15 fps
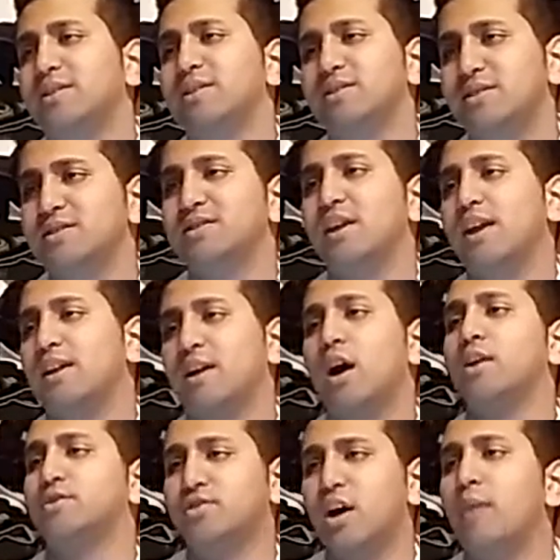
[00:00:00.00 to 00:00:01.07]
This is, like,
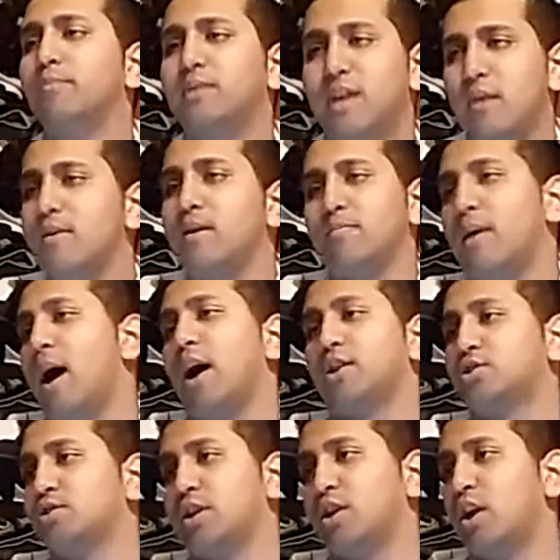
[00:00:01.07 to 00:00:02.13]
a dumb gimmick
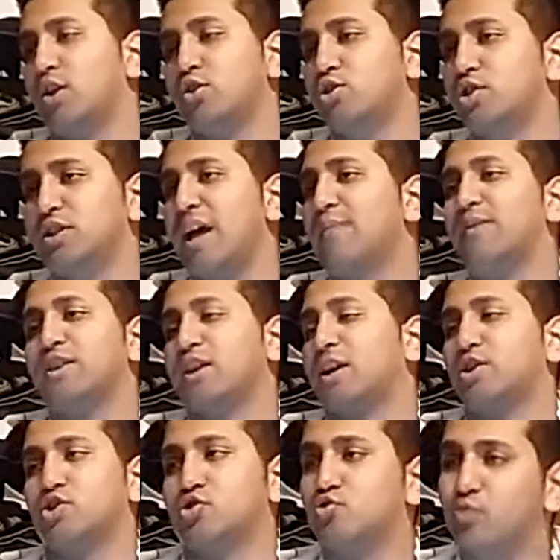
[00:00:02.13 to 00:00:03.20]
match. Like, can you just have, a
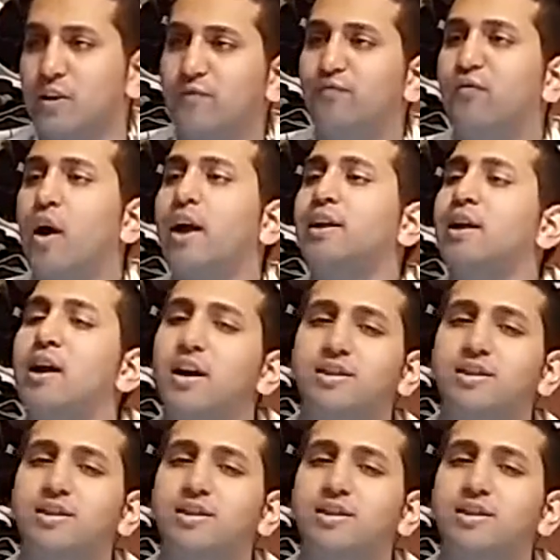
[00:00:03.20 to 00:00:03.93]
street fight?